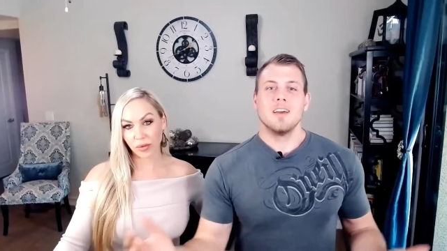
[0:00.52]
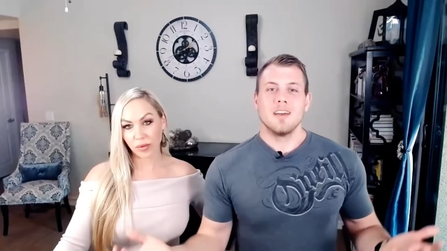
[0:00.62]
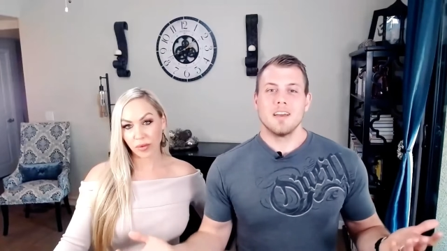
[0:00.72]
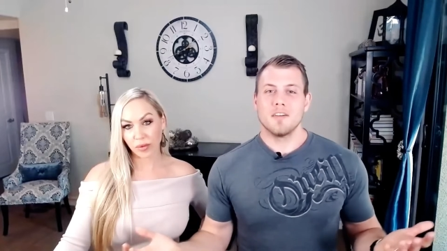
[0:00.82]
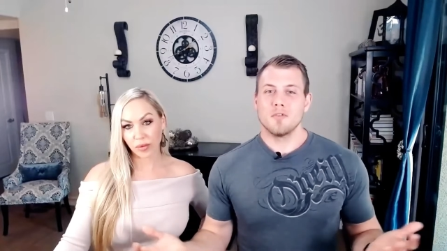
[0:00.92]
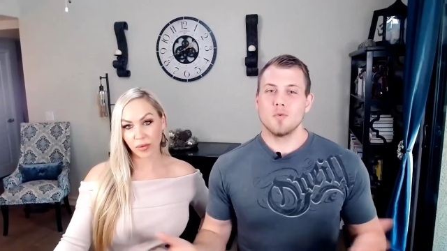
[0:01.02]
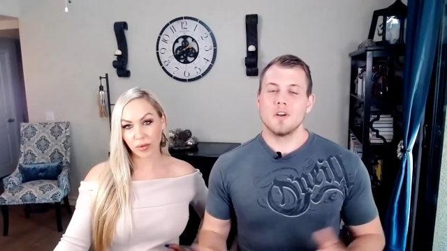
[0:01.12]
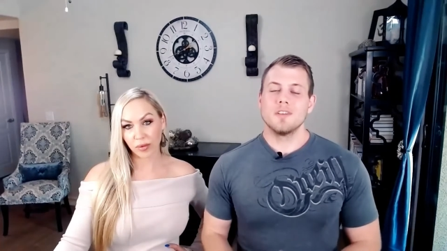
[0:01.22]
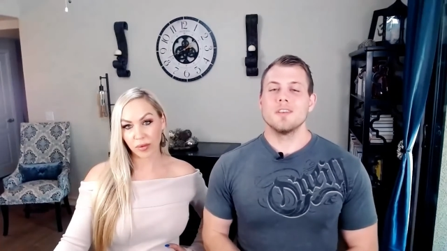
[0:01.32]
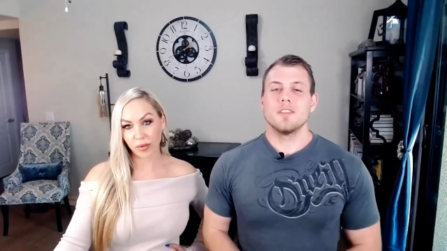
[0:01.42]
Speaker 1: Hey
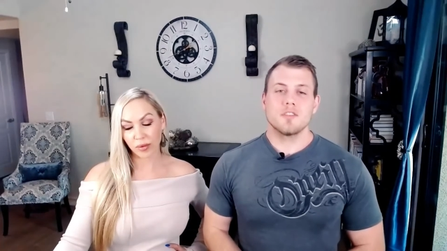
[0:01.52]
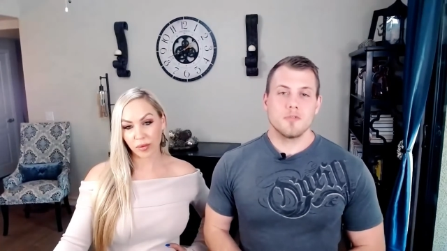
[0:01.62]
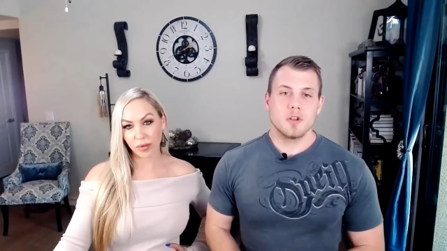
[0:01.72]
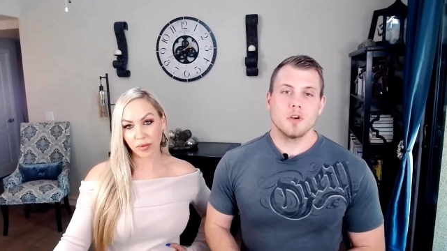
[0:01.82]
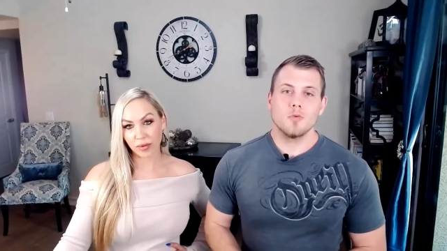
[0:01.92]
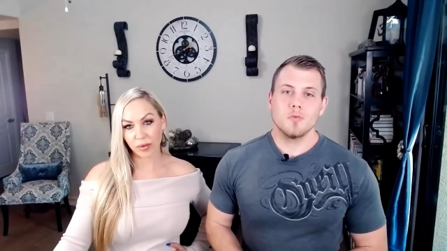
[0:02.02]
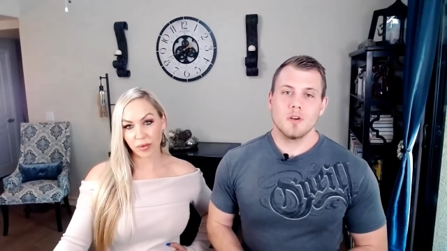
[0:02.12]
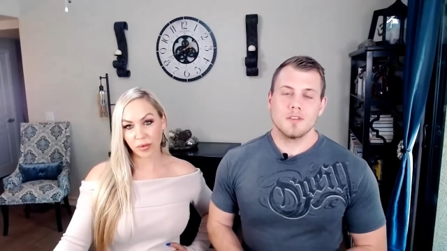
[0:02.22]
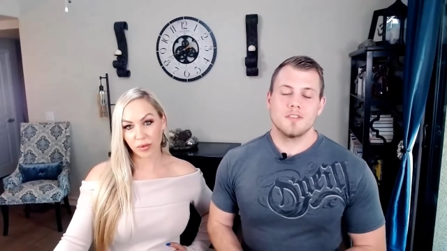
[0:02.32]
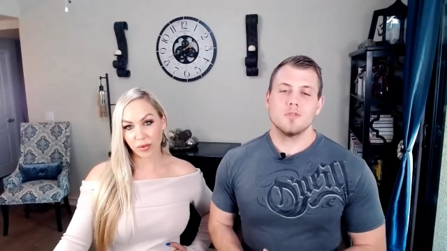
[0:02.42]
everyone, in this video we
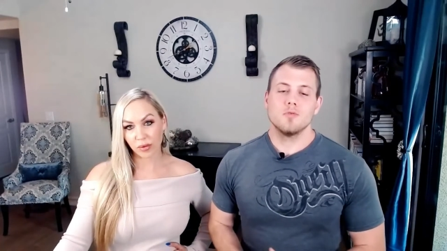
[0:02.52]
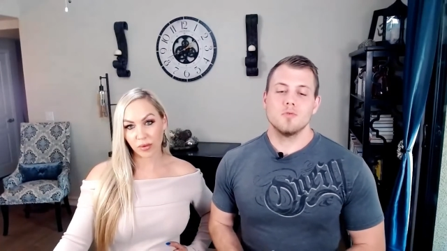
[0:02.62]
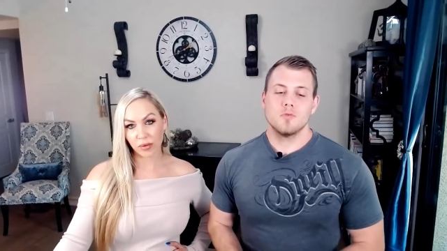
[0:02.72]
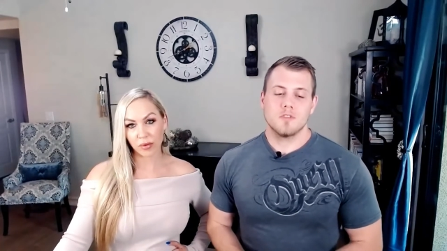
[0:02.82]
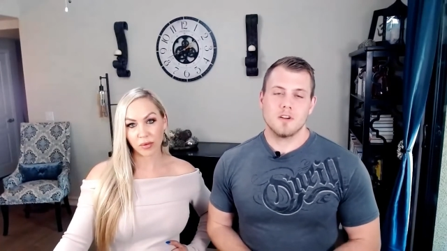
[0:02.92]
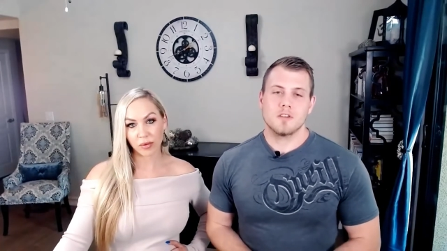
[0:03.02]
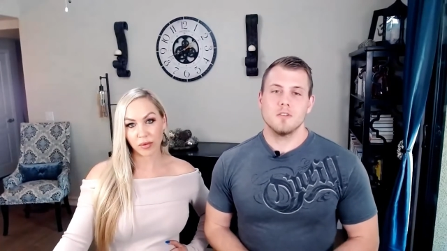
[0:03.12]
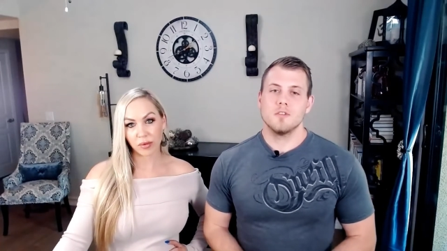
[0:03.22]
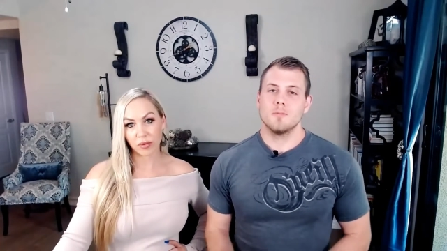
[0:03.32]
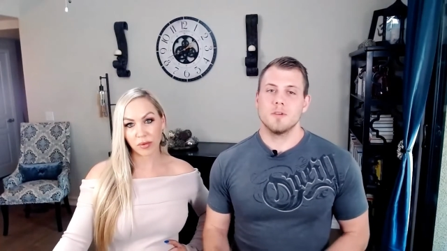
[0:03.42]
want to talk a
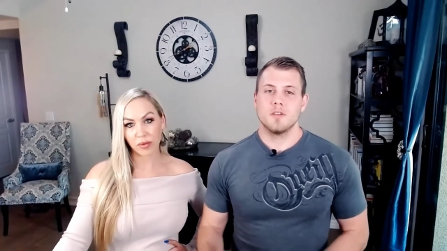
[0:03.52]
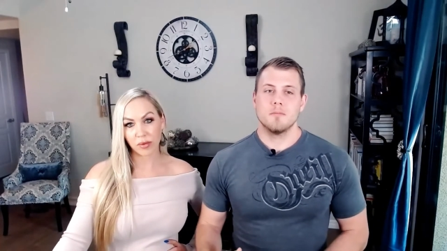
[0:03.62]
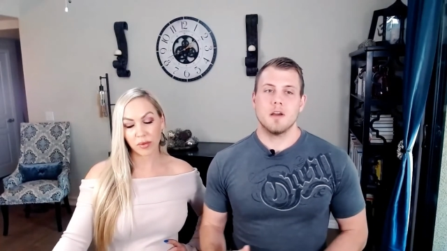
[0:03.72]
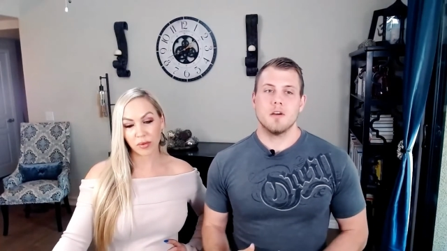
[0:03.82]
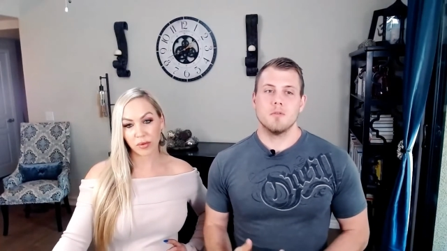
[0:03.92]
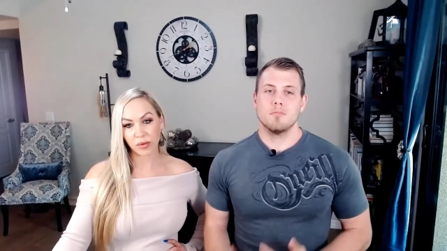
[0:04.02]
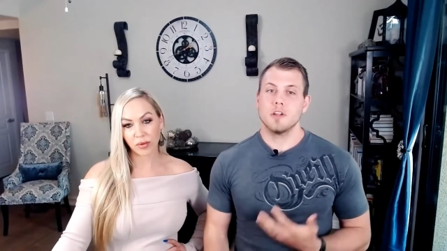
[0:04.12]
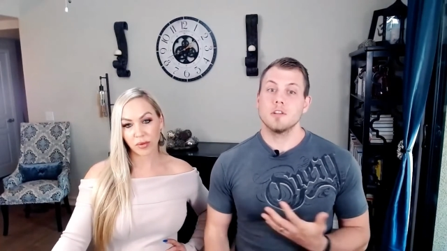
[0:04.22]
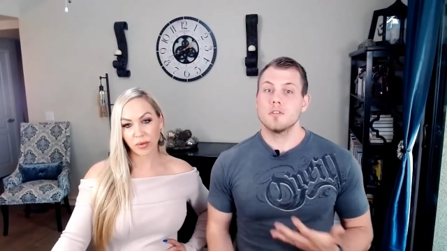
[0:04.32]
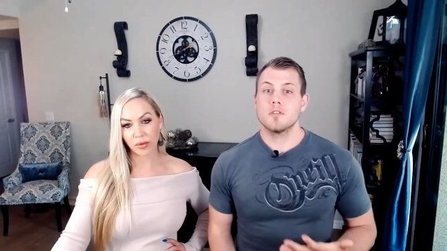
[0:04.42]
little bit about
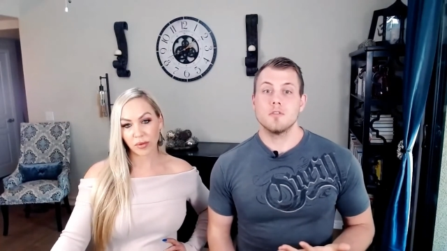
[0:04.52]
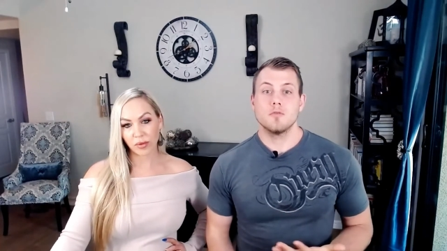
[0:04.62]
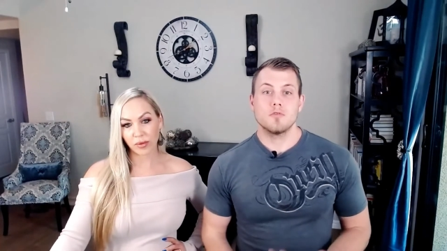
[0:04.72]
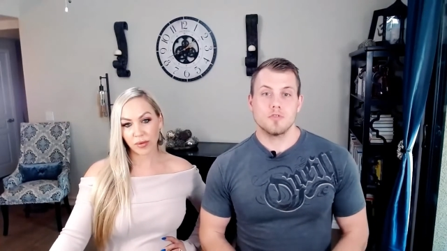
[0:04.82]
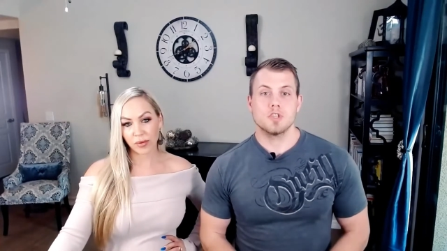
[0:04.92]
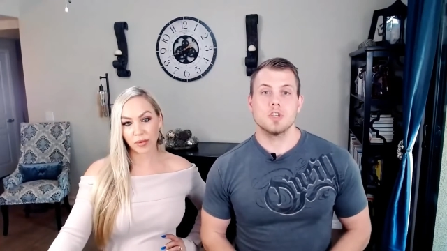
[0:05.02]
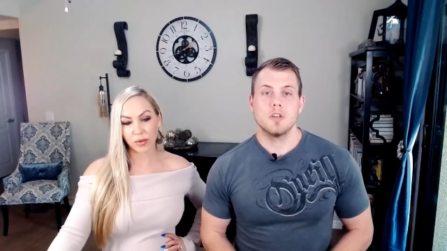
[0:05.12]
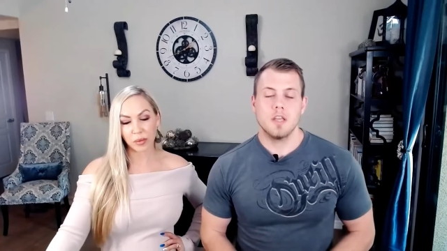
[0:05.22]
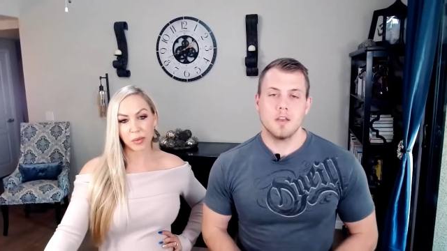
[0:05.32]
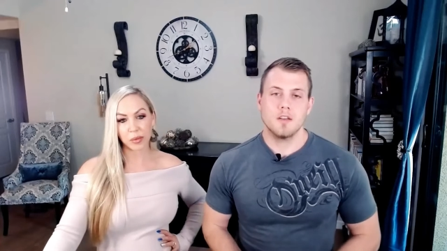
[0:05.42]
pregnancy,
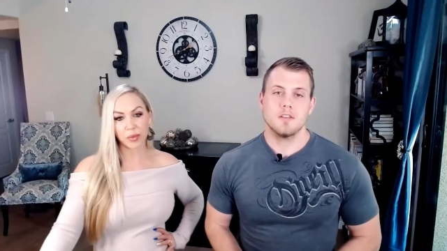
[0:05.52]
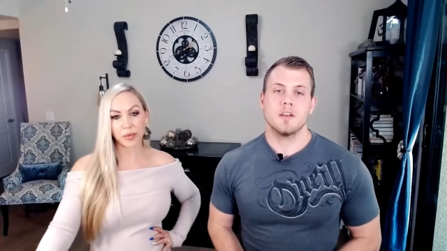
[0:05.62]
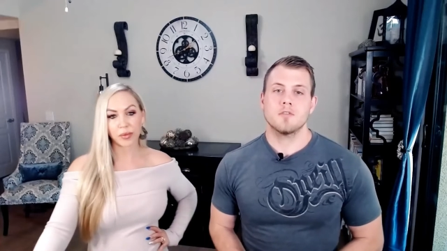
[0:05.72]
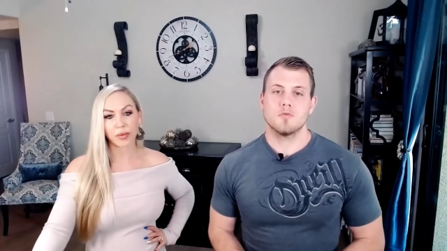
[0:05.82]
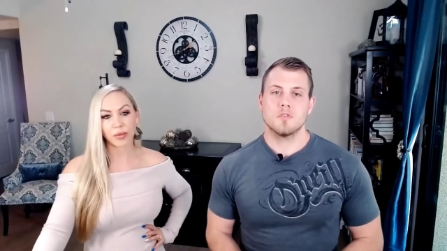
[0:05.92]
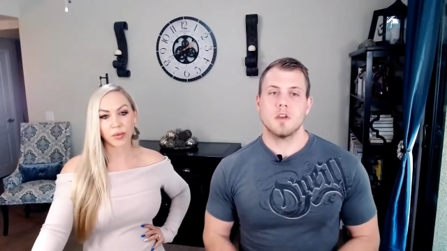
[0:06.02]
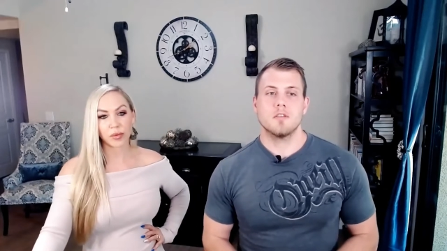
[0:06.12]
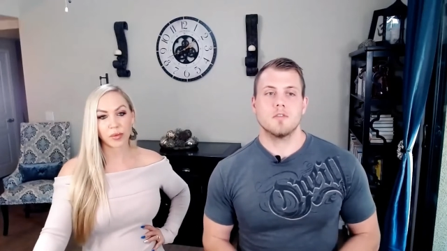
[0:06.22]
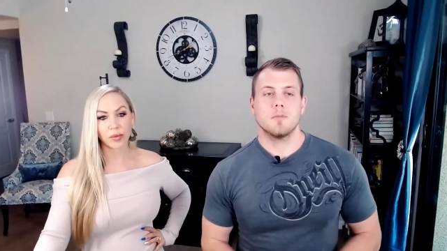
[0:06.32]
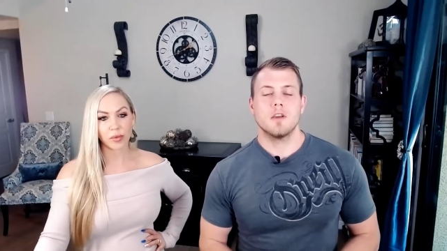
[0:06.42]
nutrition, and
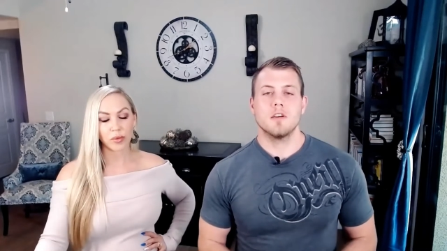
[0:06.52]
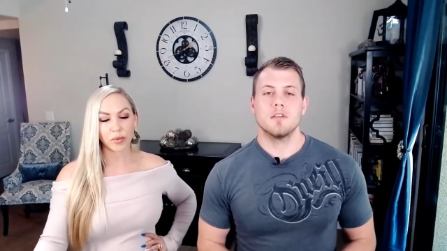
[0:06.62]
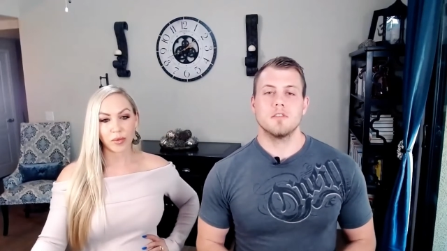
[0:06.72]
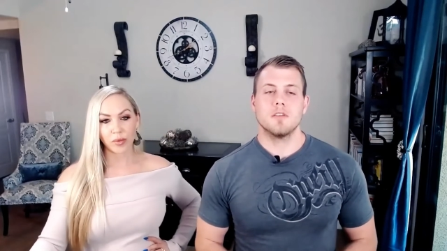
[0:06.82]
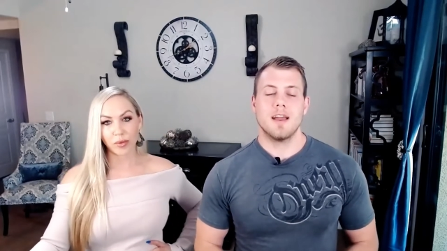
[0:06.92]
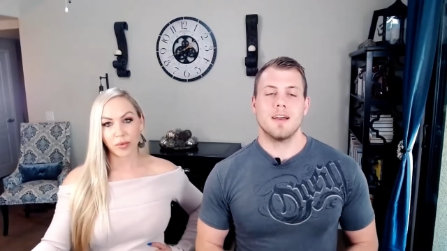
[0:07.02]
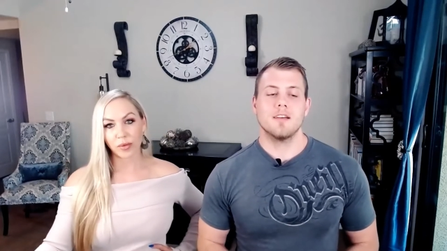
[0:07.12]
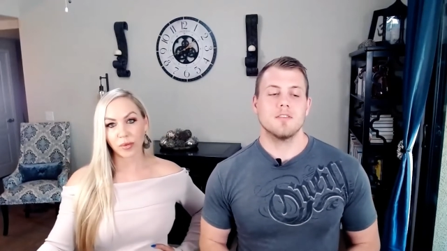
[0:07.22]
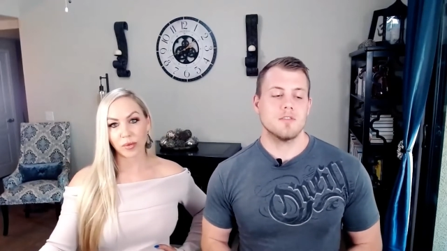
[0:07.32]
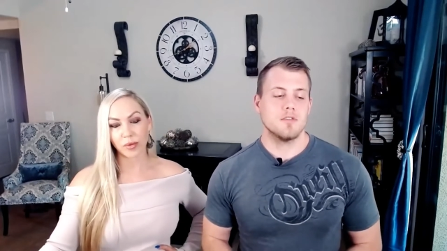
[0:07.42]
exercise because
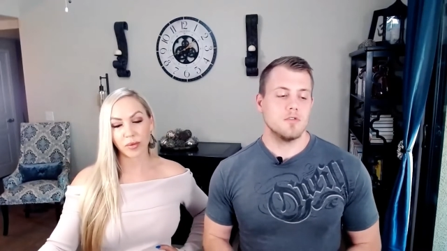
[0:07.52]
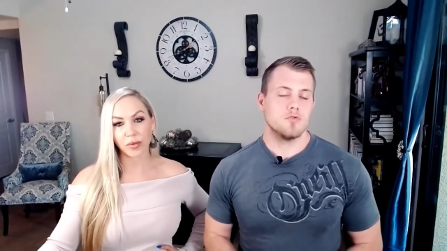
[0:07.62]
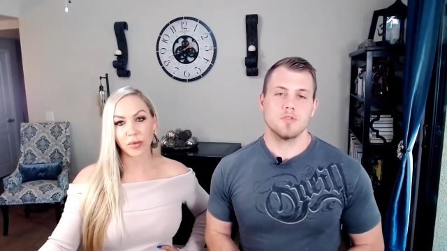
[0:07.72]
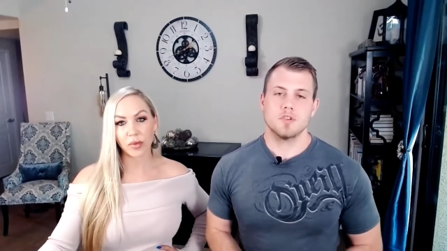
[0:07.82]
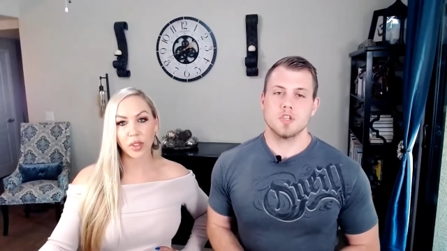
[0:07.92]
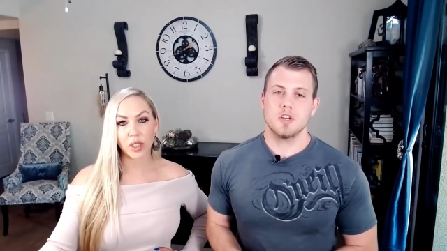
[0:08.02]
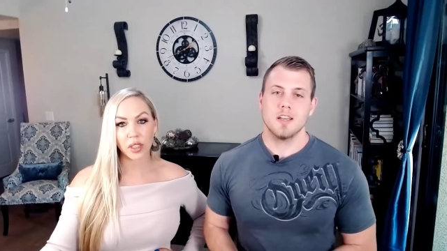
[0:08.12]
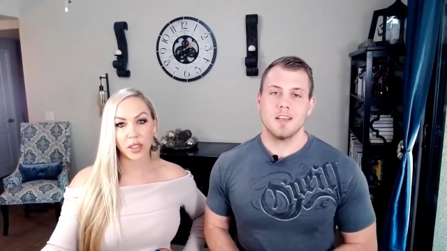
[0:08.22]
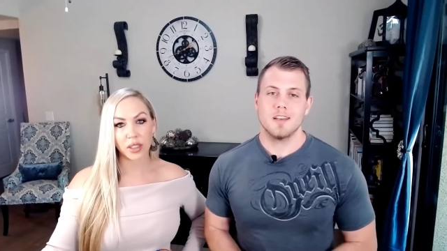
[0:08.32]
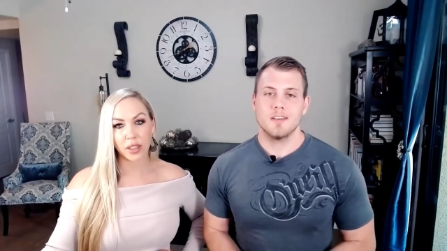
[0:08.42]
as nutrition
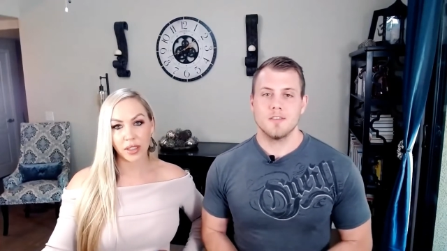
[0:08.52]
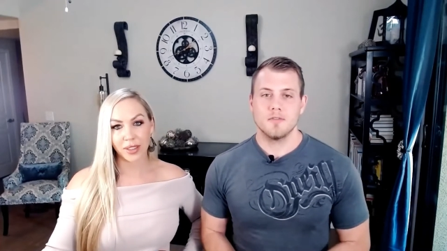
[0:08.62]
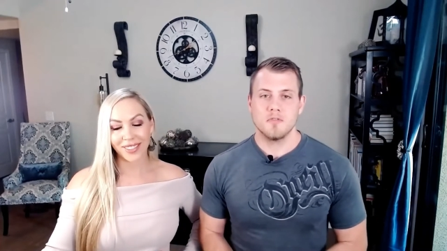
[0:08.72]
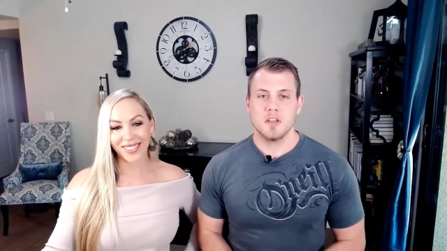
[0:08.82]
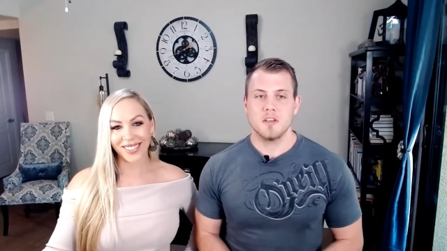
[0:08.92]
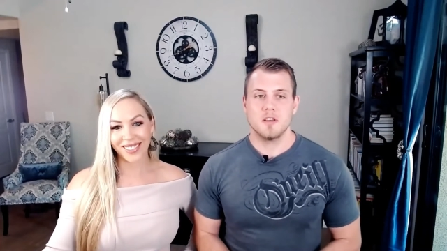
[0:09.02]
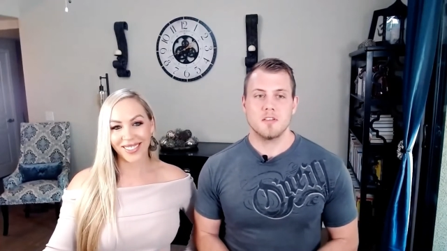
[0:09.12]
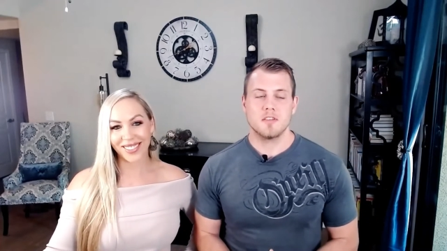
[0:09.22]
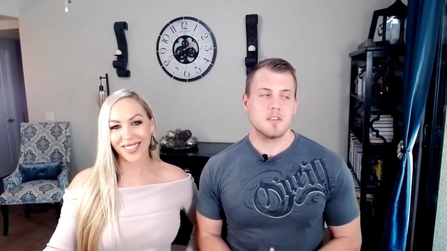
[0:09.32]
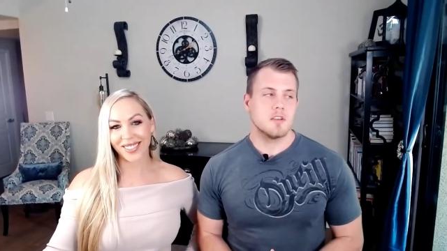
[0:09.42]
and
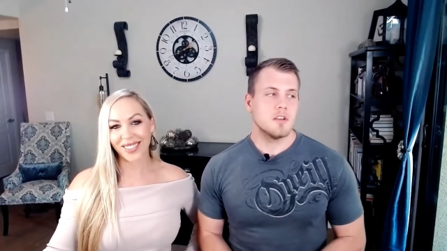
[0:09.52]
fitness